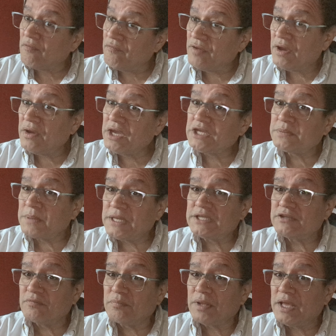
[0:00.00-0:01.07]
Very
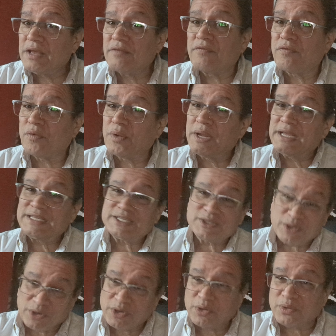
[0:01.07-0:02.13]
expensive blade for a
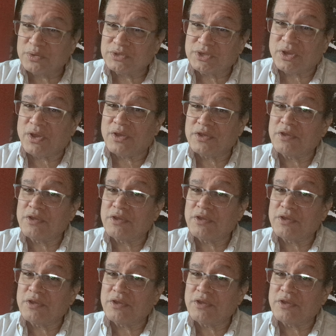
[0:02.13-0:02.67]
circular saw.